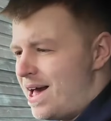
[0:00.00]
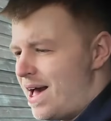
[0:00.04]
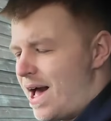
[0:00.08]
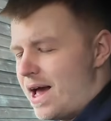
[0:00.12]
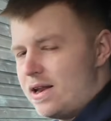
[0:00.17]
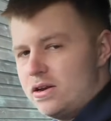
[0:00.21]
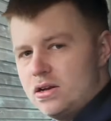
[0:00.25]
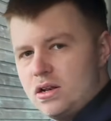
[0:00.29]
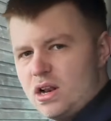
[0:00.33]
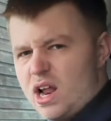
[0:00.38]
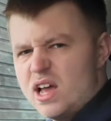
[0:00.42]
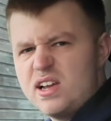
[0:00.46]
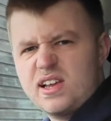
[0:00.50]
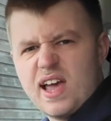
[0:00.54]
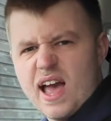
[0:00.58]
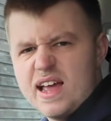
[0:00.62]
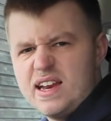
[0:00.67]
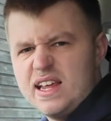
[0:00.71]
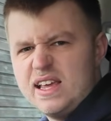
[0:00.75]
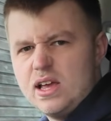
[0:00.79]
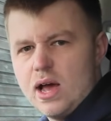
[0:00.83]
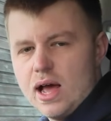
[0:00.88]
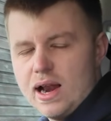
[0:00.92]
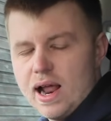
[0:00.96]
And like
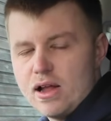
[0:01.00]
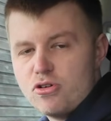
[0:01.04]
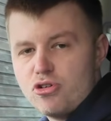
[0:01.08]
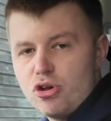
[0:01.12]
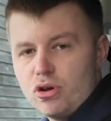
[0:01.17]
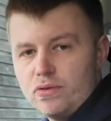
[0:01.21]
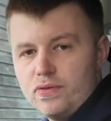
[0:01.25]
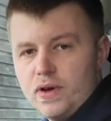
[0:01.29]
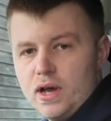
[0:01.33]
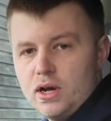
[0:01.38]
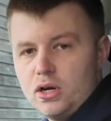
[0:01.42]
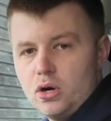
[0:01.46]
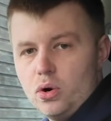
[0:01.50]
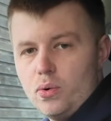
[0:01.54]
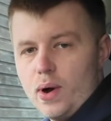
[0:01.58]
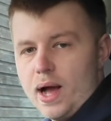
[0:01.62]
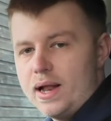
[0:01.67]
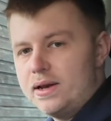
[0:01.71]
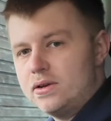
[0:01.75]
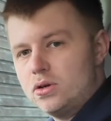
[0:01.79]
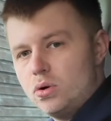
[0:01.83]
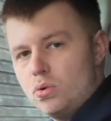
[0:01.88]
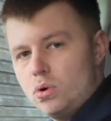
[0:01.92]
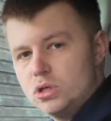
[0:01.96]
any electric vehicle
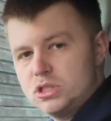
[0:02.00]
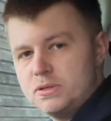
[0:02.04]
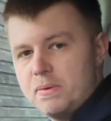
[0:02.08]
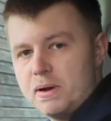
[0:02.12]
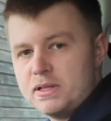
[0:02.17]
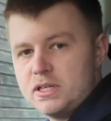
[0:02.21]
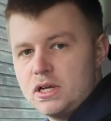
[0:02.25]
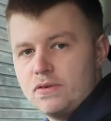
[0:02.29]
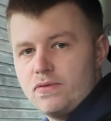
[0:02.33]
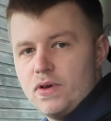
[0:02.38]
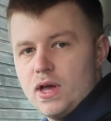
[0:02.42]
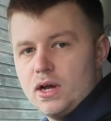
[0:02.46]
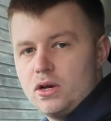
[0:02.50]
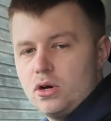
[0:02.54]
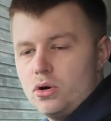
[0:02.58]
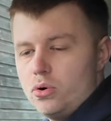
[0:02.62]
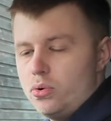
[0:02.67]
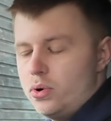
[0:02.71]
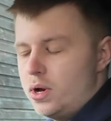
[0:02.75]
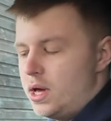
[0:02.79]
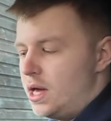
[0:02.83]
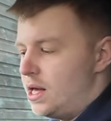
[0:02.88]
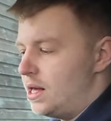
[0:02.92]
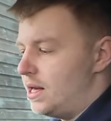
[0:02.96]
and automatic
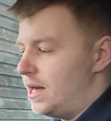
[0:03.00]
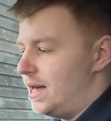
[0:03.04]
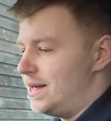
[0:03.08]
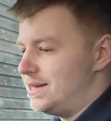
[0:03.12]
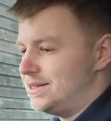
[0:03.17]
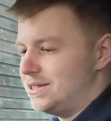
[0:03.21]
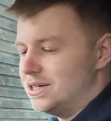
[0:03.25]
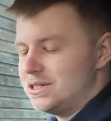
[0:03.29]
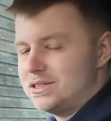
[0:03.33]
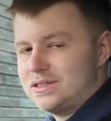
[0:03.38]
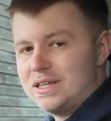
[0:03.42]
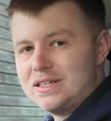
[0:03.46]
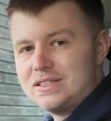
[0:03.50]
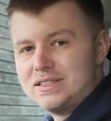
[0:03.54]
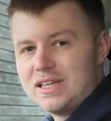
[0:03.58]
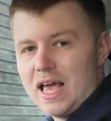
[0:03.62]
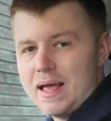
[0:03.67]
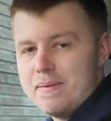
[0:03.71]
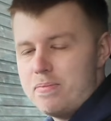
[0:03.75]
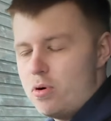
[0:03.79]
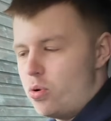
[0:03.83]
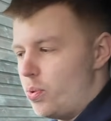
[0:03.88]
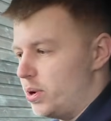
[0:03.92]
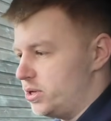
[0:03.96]
vehicle, it does
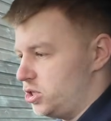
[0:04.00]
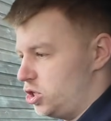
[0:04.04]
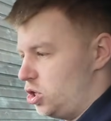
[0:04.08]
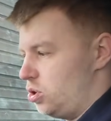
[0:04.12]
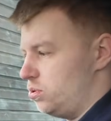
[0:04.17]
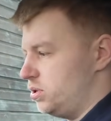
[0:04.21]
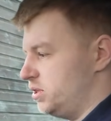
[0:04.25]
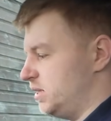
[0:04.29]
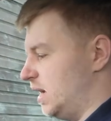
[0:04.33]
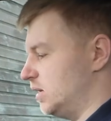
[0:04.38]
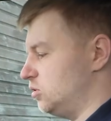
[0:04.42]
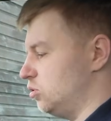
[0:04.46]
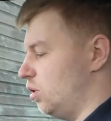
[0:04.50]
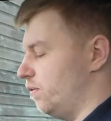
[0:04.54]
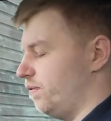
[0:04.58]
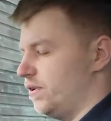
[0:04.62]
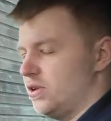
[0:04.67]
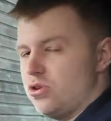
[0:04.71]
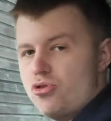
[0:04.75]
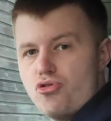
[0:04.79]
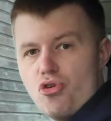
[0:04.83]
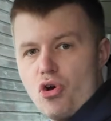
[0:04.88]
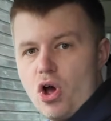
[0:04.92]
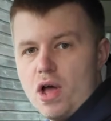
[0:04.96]
disable when you set off
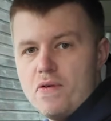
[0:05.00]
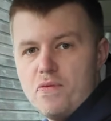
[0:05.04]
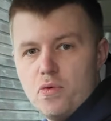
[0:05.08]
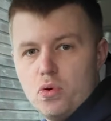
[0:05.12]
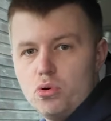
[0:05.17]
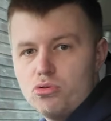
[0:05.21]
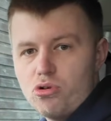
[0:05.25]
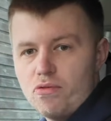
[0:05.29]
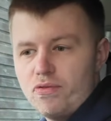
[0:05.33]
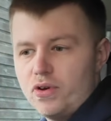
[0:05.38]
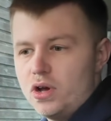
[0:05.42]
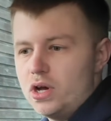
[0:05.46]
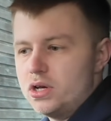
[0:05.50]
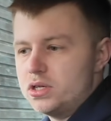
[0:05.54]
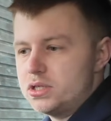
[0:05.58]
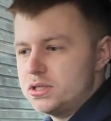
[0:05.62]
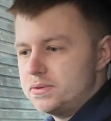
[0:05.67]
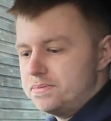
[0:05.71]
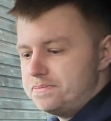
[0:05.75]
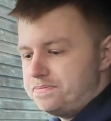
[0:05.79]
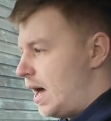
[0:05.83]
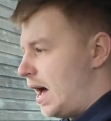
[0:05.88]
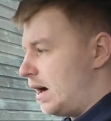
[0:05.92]
in drive or reverse.